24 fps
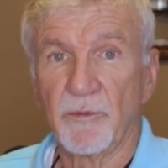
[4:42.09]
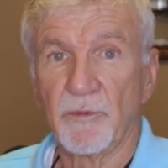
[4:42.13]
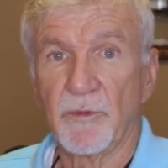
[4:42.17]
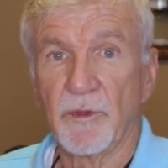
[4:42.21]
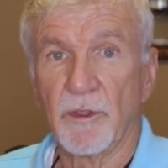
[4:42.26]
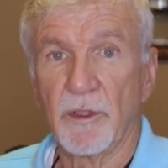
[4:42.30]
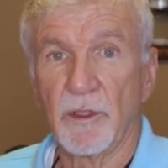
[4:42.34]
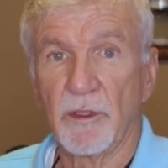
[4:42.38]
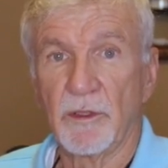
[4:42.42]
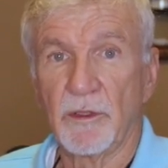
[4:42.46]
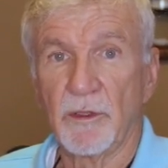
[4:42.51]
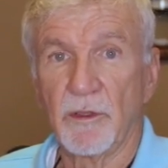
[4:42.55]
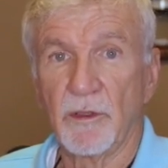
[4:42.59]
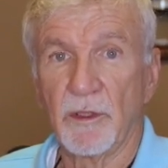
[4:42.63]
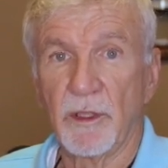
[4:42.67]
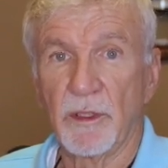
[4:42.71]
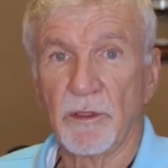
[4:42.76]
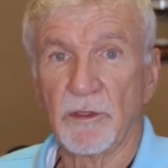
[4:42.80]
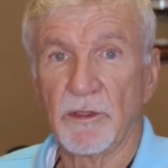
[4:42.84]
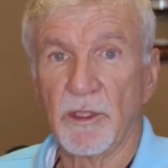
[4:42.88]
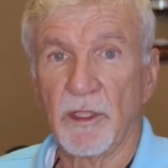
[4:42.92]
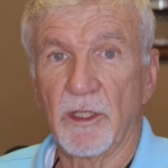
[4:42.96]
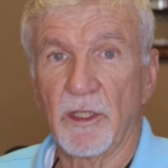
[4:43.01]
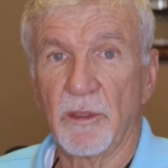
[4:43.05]
And until
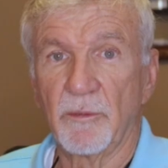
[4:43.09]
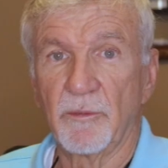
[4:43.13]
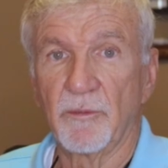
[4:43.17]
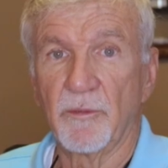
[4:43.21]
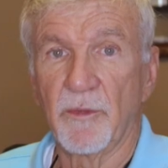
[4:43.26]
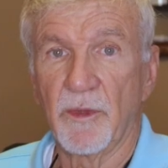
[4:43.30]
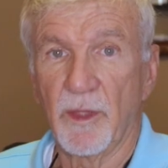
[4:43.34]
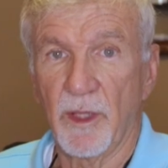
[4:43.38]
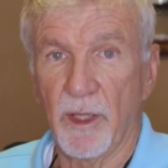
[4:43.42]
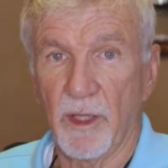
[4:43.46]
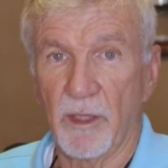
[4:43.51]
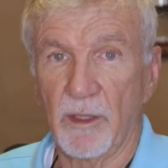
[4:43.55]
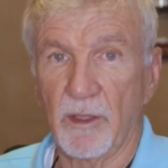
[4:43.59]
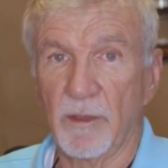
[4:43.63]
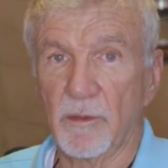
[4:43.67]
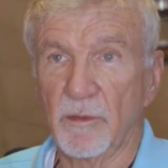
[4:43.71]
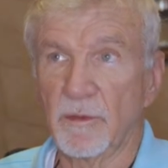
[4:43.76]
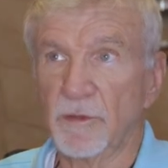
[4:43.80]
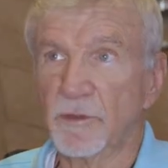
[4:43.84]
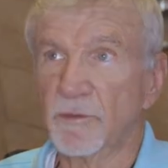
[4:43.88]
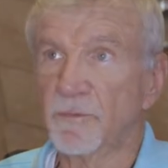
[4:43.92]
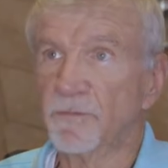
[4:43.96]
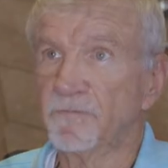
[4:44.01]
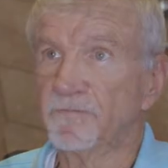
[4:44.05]
next time, adios.